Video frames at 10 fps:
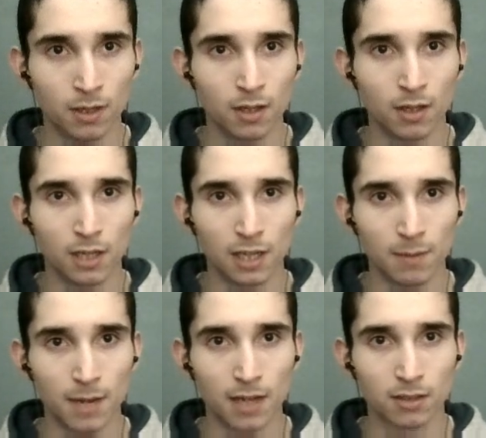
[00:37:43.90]

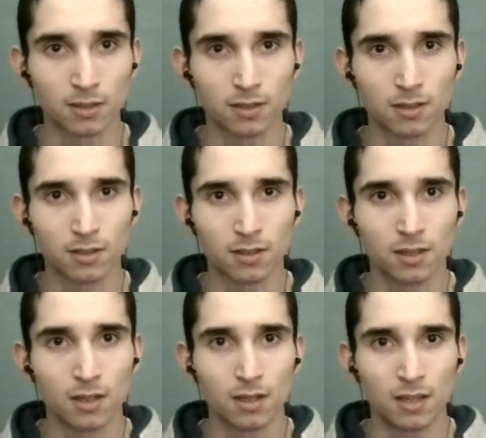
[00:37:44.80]
Emacs
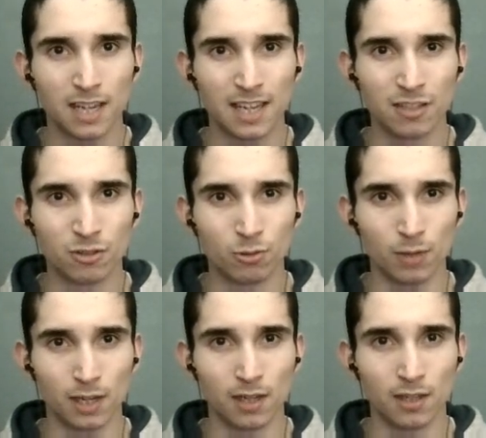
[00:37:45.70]

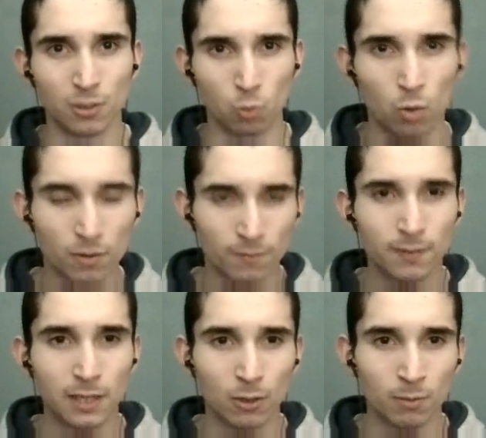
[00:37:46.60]
history, there's one
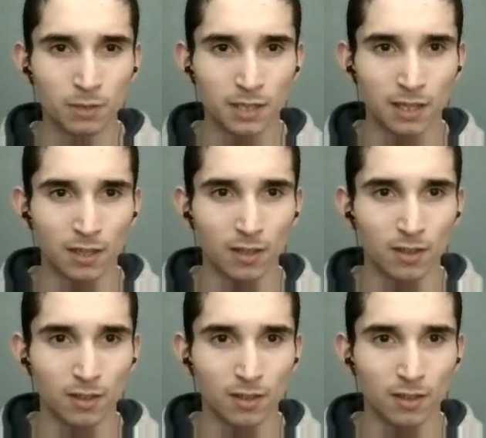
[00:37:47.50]
video in particular.